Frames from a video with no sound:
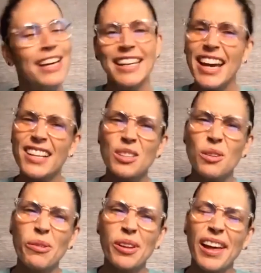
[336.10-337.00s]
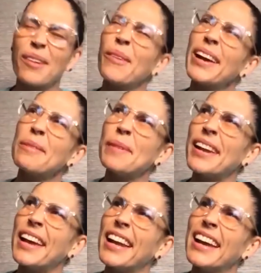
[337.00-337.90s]
Yeah. So we were like, wait a
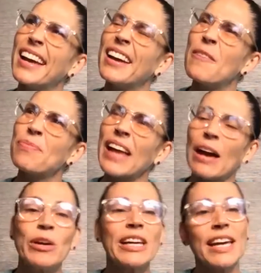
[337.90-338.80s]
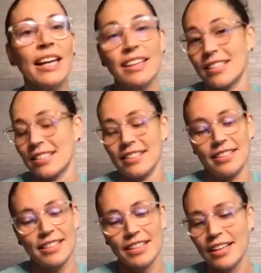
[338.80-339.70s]
minute. And we can't listen.
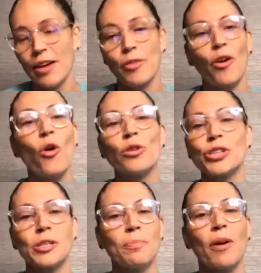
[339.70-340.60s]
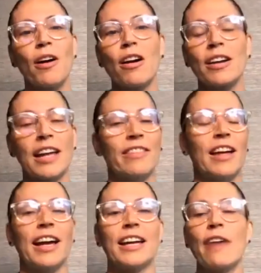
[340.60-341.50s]
The ownership part and
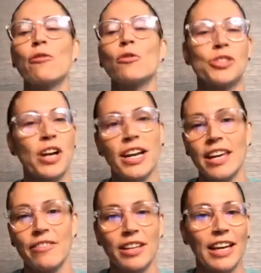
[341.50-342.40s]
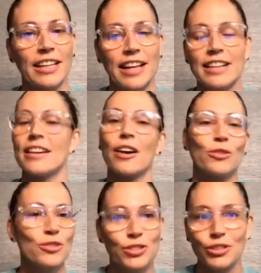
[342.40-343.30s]
like everyone was trying to give it like that Donald
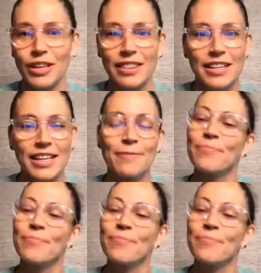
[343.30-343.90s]
Sterling thing.